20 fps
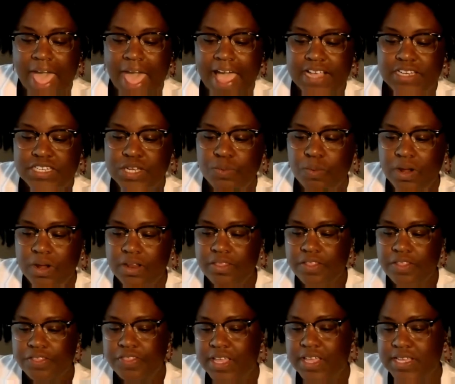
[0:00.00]
Actually, one
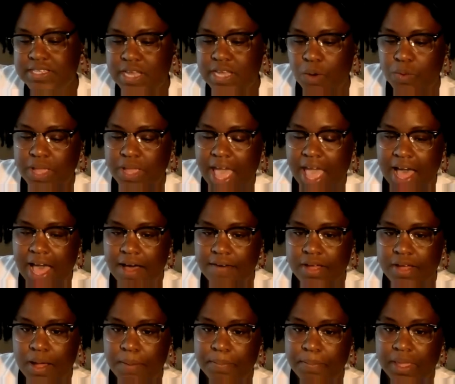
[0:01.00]
of the things that we
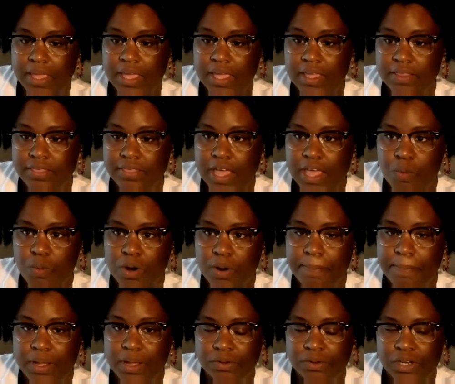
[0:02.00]
have coming that
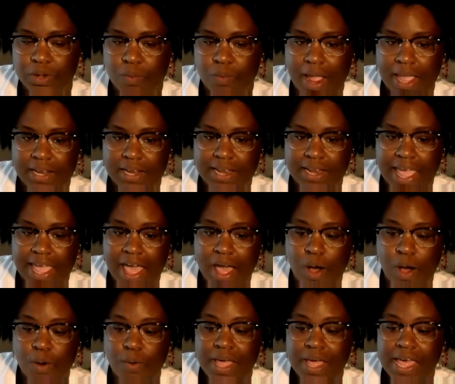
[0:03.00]
we're building right
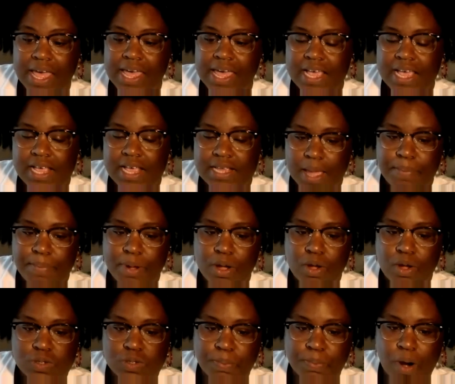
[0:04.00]
now is a
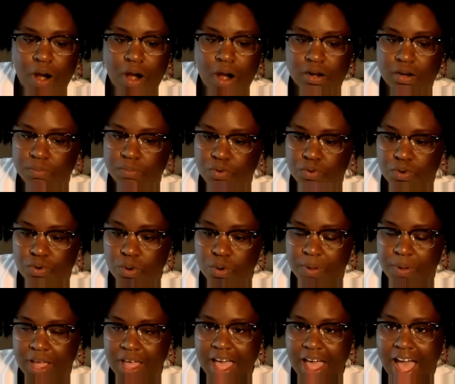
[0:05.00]
postpartum
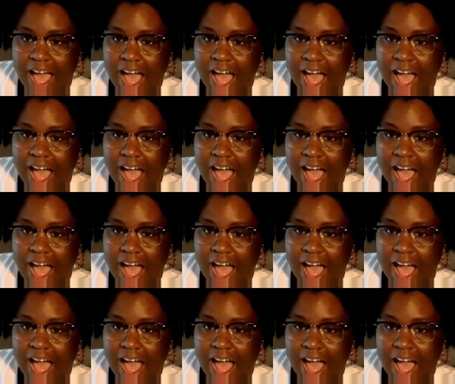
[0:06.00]
group.